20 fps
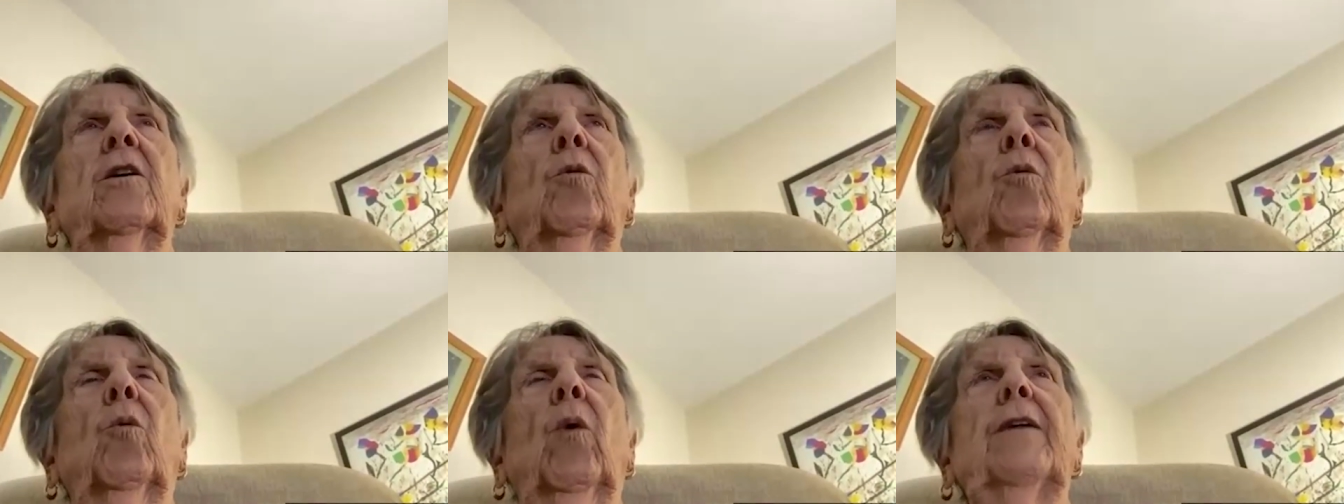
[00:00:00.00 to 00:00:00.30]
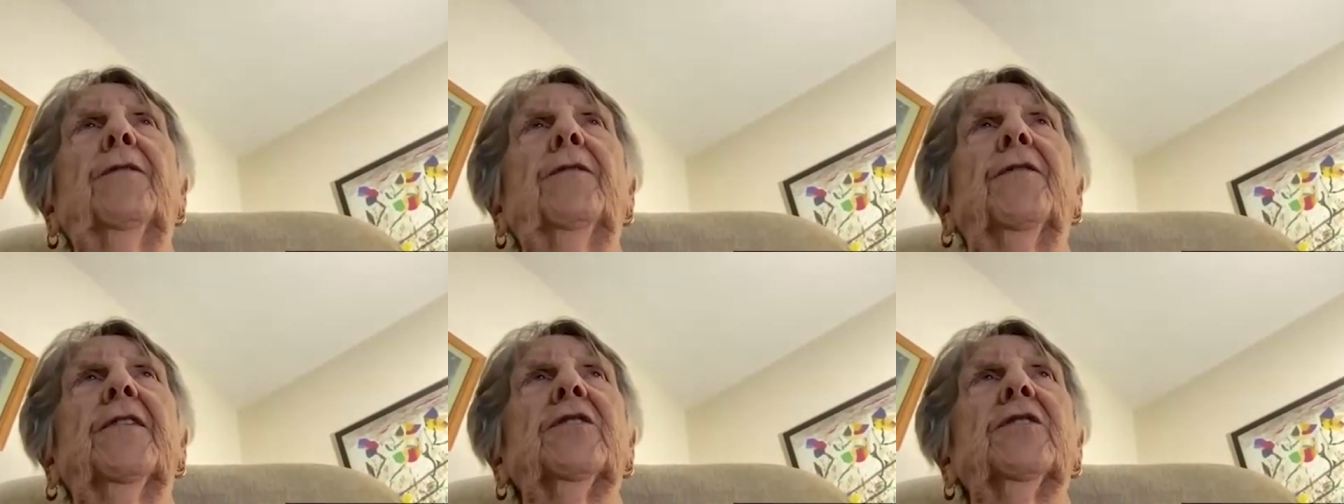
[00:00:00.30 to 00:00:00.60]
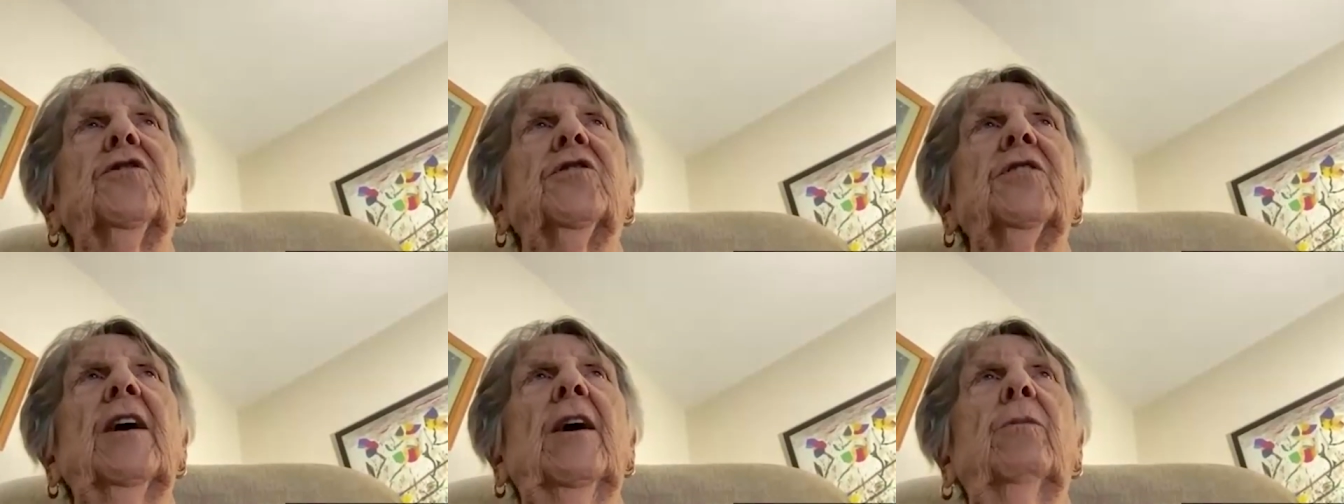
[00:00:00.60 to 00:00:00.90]

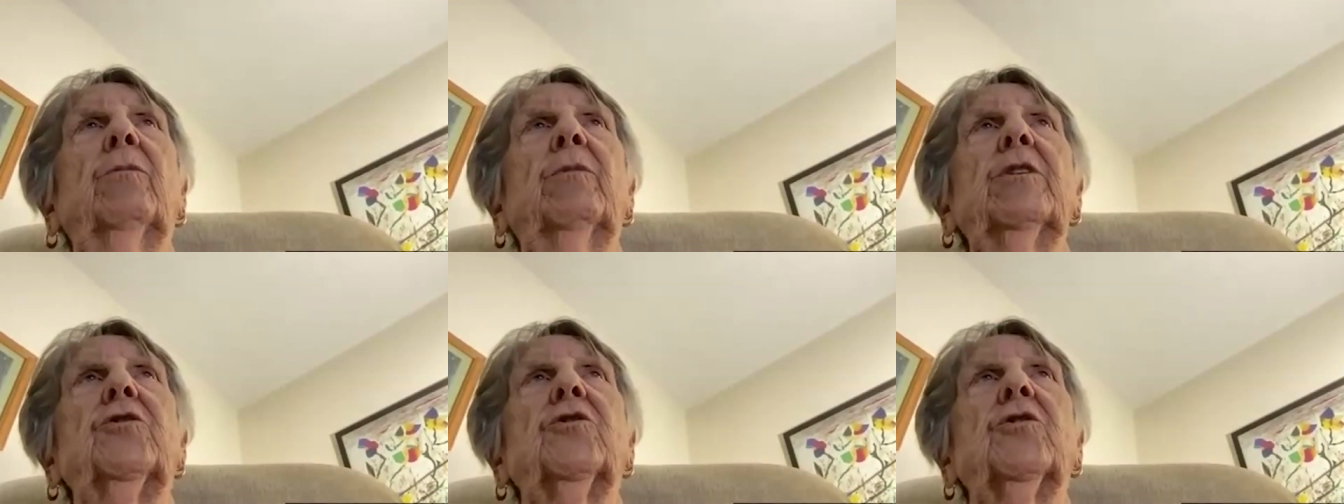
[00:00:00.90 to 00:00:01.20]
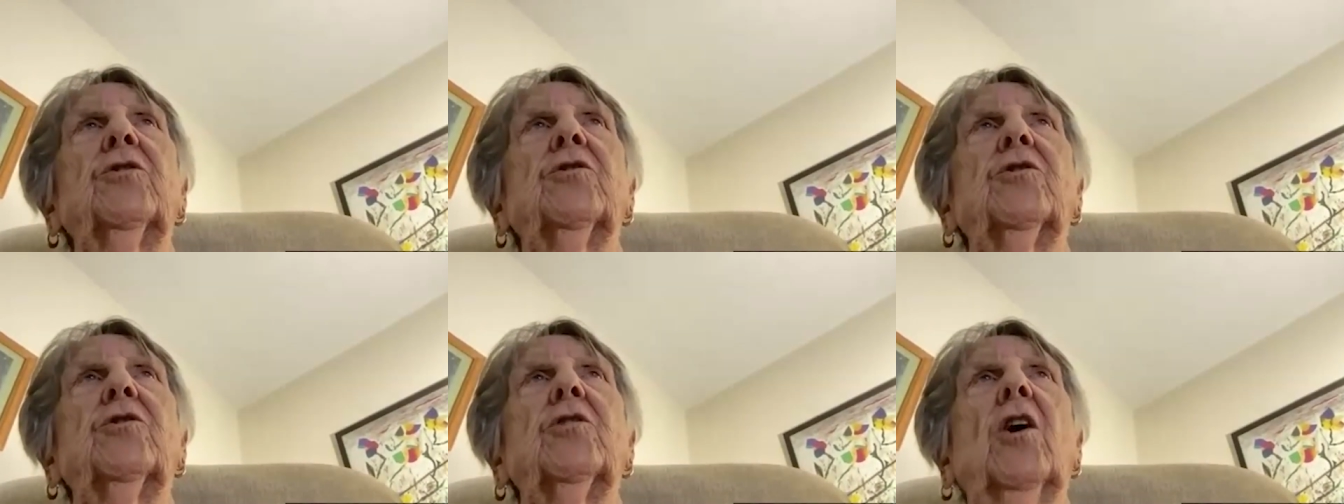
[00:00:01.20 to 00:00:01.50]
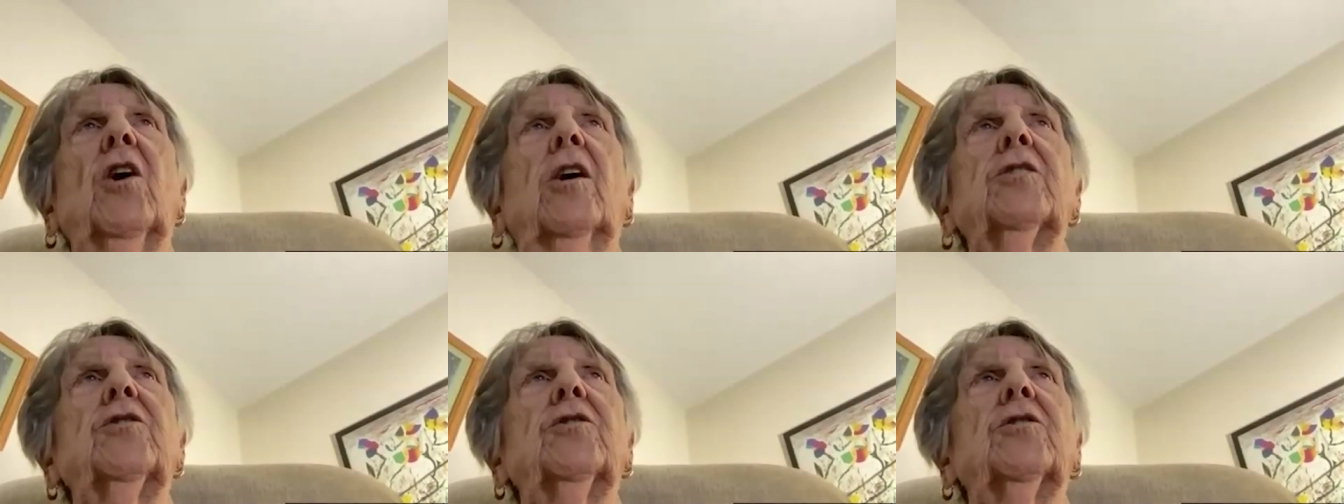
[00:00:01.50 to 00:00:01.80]
whitefish sandwich and
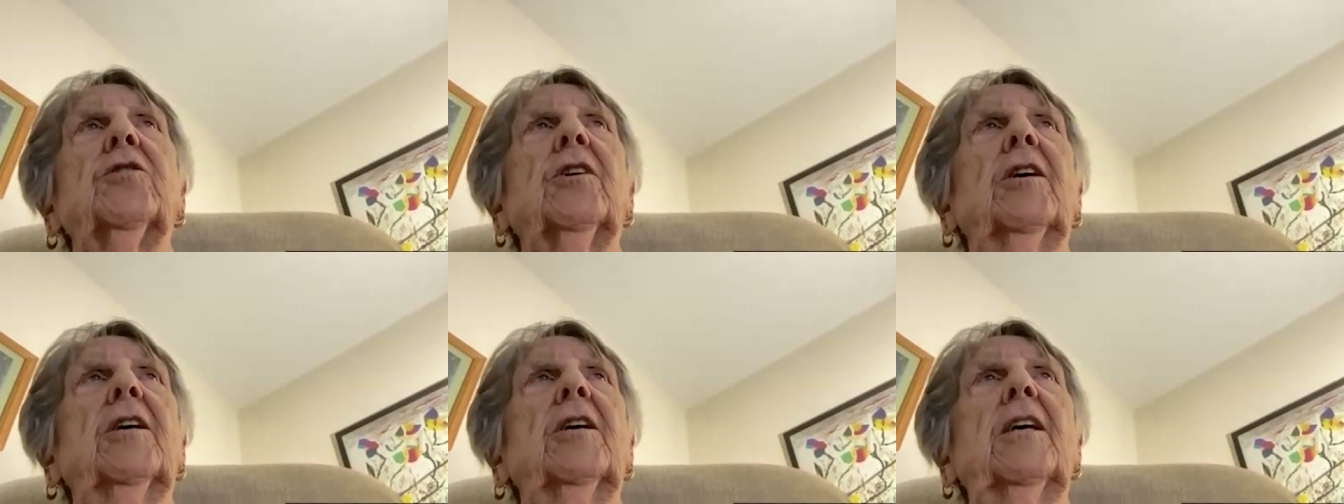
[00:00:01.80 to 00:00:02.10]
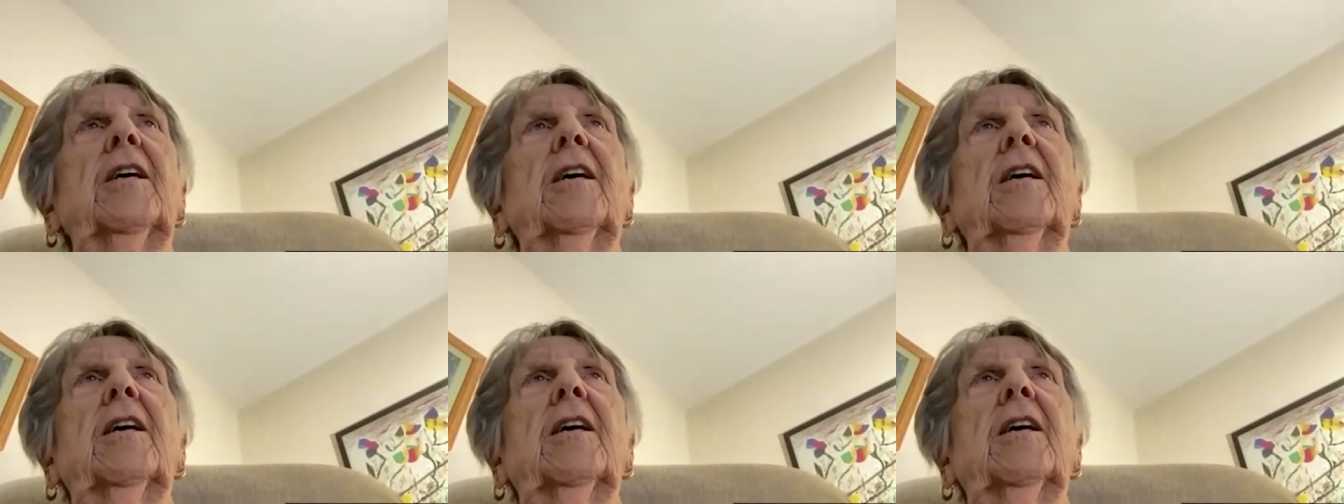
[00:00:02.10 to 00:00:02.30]
starts to